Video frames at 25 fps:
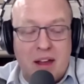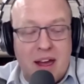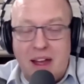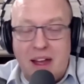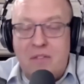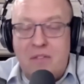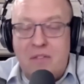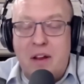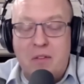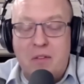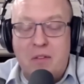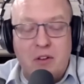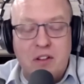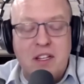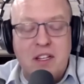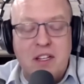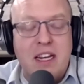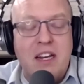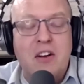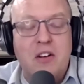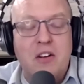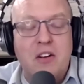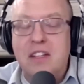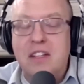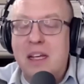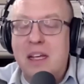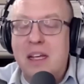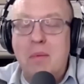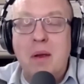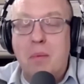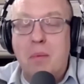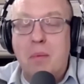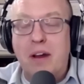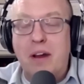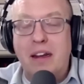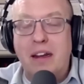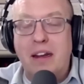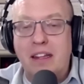eye, I've never seen her seeming
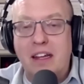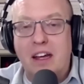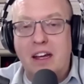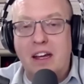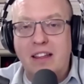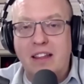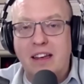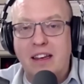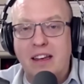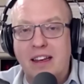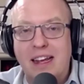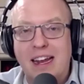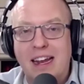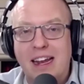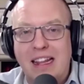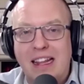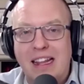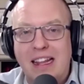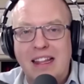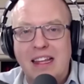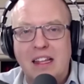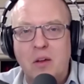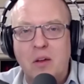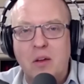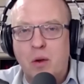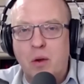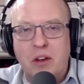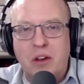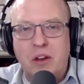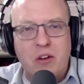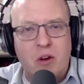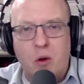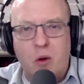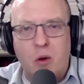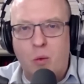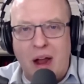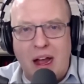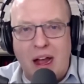particularly authentic. And I think that when
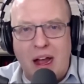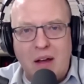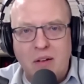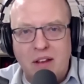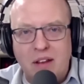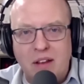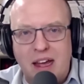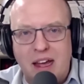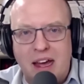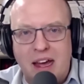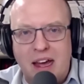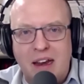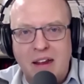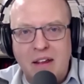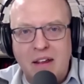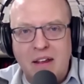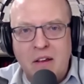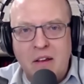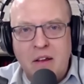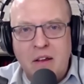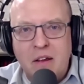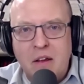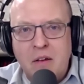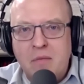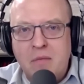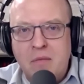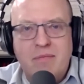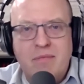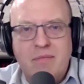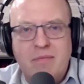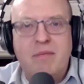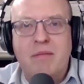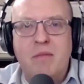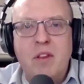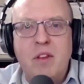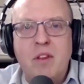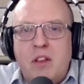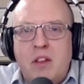you're around that,
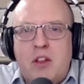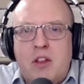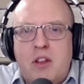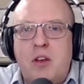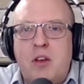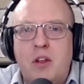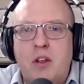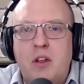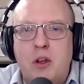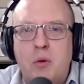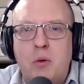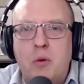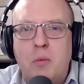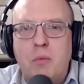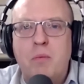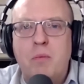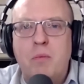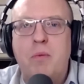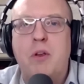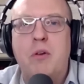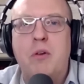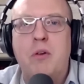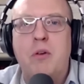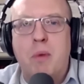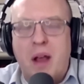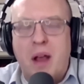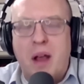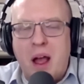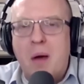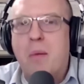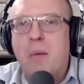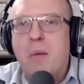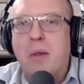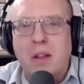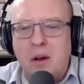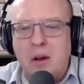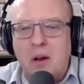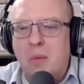you become
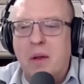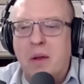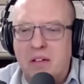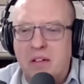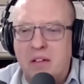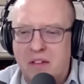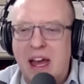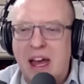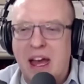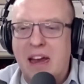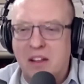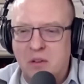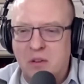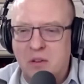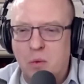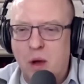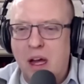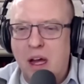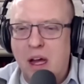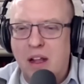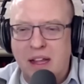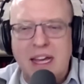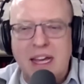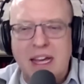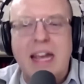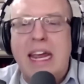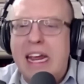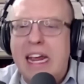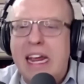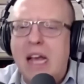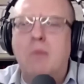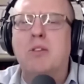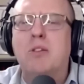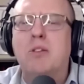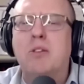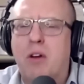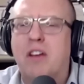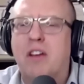a little bit of that as well. He
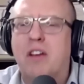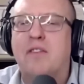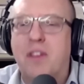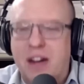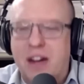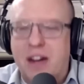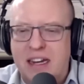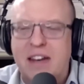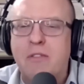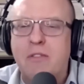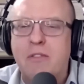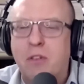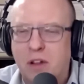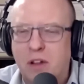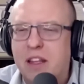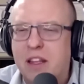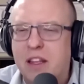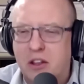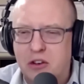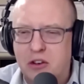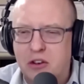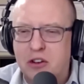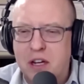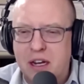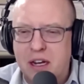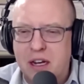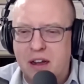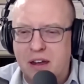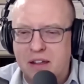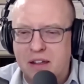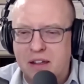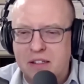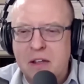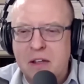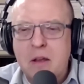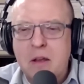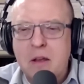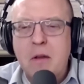comes across very differently than she
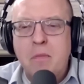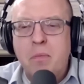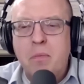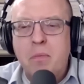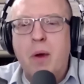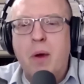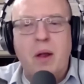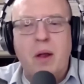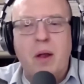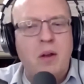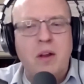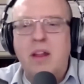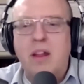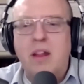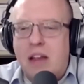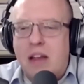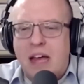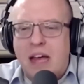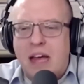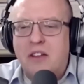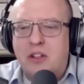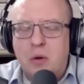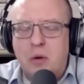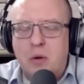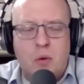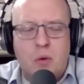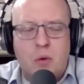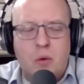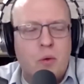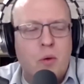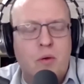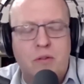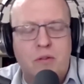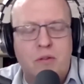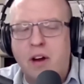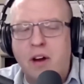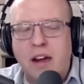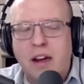does. But as you were
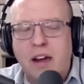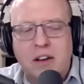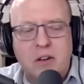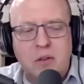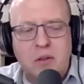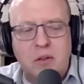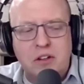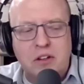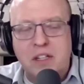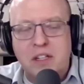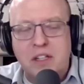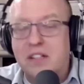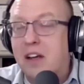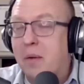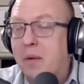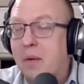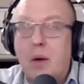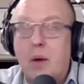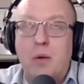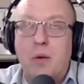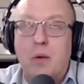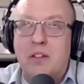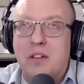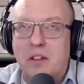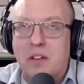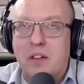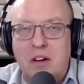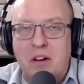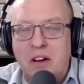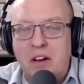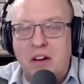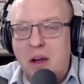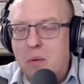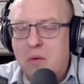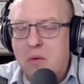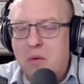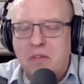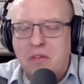referring to, that she's talking about, we're still in our
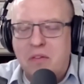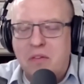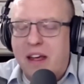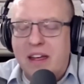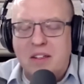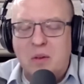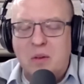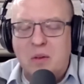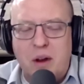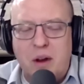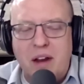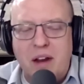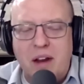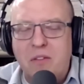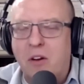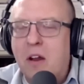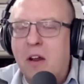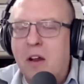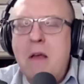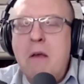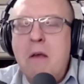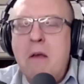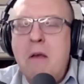honeymoon phase and whatever,